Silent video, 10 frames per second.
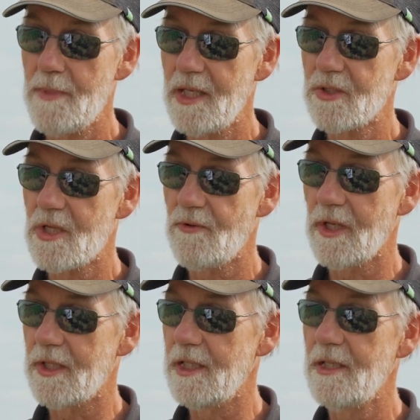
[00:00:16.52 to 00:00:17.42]
male
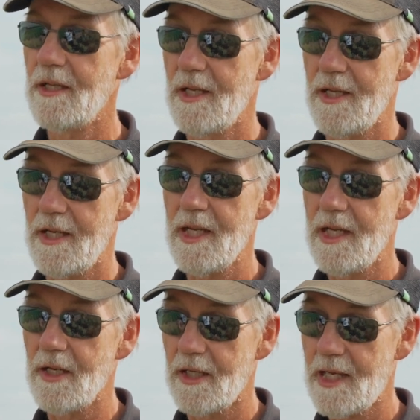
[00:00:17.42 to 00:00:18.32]
sterility
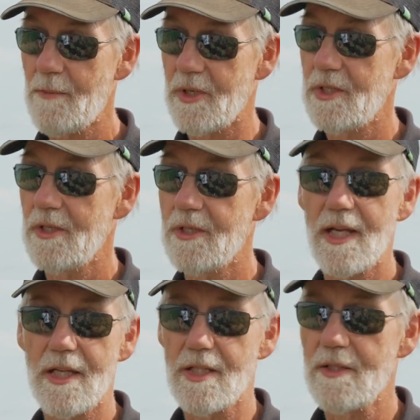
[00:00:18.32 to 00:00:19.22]
in cabbage,
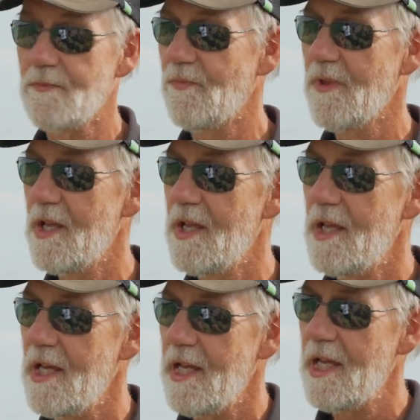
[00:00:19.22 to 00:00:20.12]
that is.
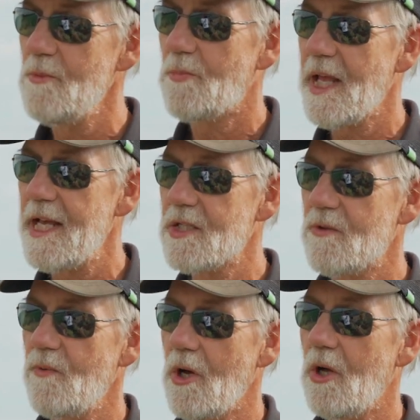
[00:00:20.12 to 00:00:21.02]
In
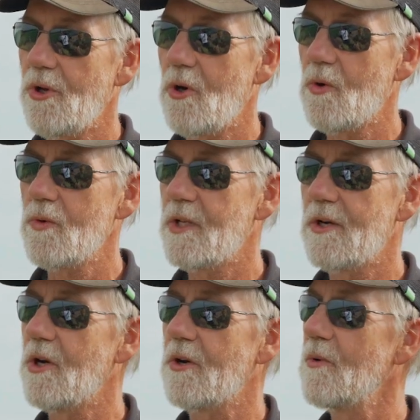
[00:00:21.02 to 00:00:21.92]
plants, we all know
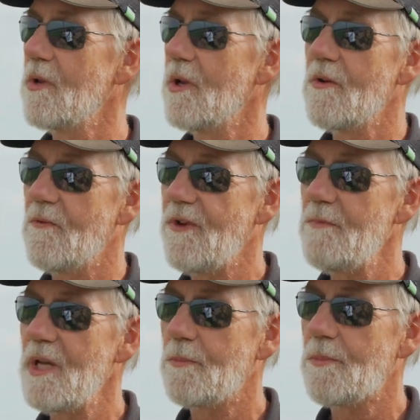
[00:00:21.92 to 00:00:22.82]
there are female